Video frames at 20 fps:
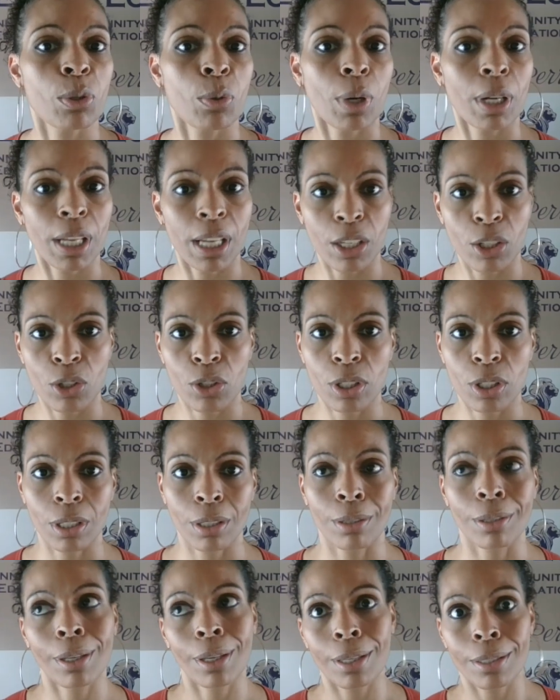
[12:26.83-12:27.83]
credit agency?
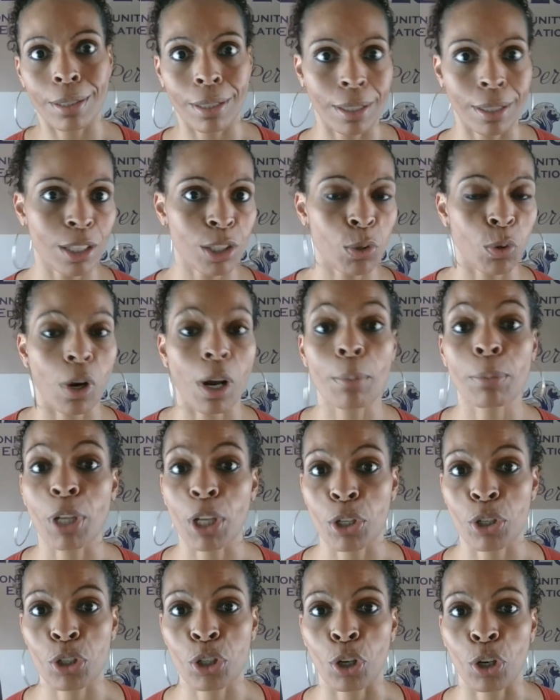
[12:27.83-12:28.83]
Yes, I think so, or I'm
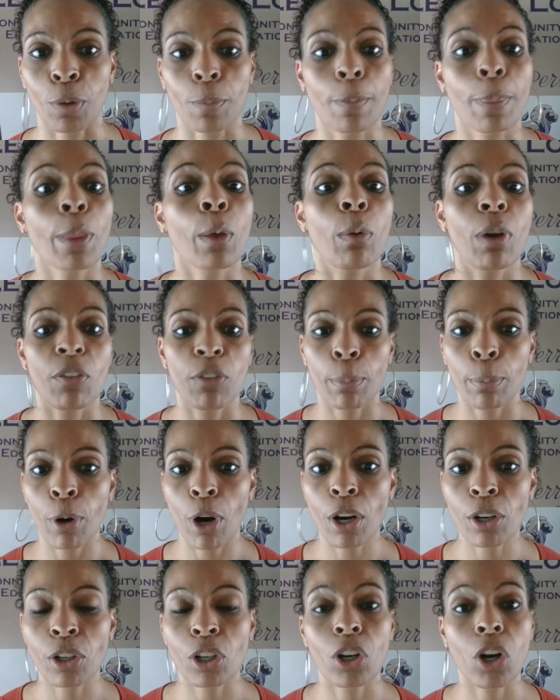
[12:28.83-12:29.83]
not sure. We have a
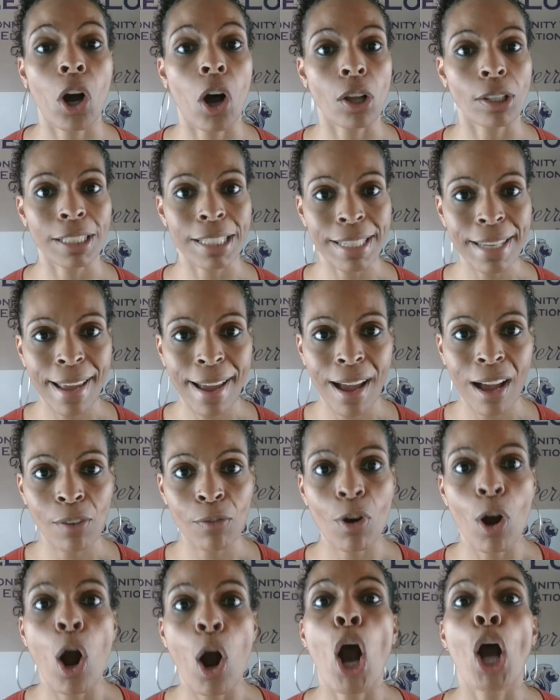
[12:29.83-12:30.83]
partner called NAV
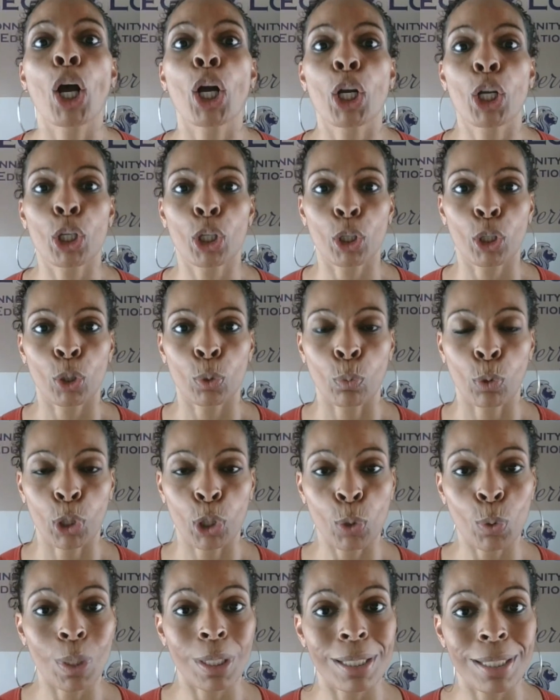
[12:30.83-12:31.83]
where
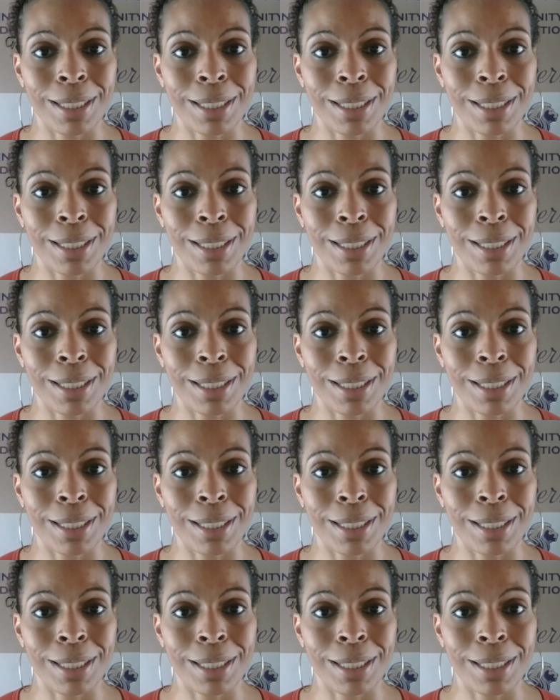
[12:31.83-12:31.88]
you can